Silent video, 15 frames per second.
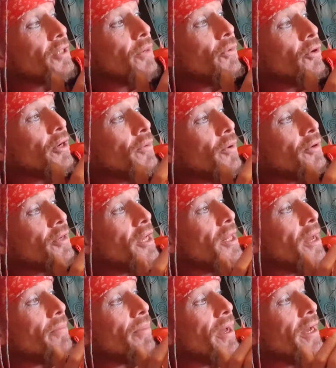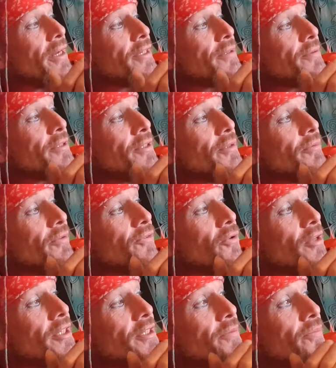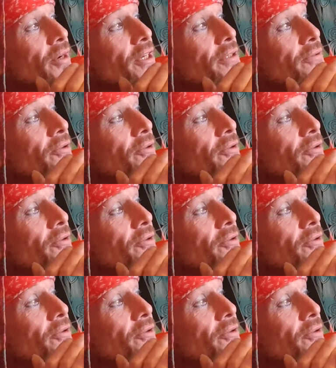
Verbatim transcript: Come on, it won't get that bad. Look, we've got this in place,